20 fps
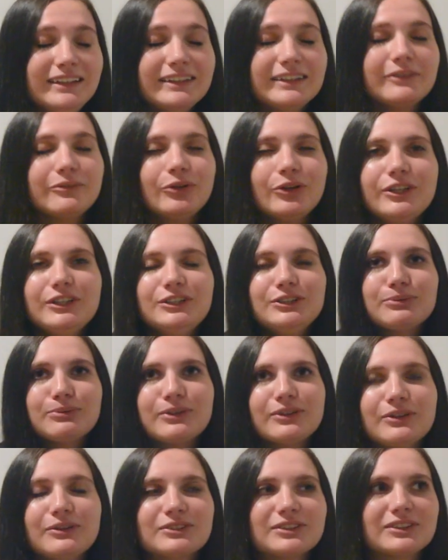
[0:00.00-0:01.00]
I really just
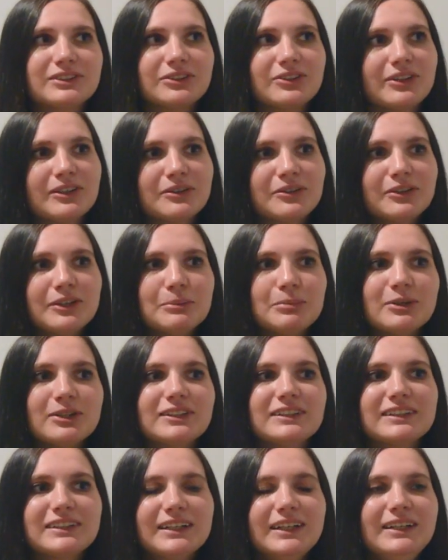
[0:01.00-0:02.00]
want those underground
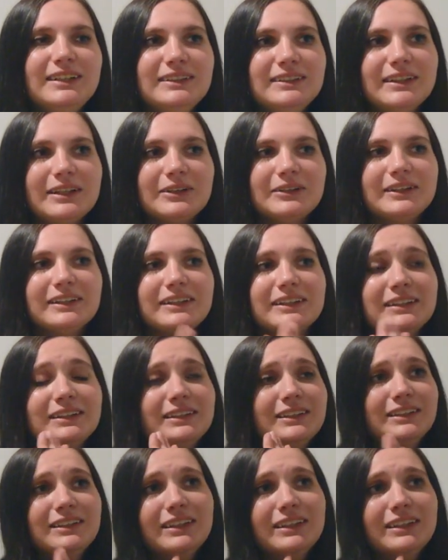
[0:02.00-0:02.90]
creepers that are like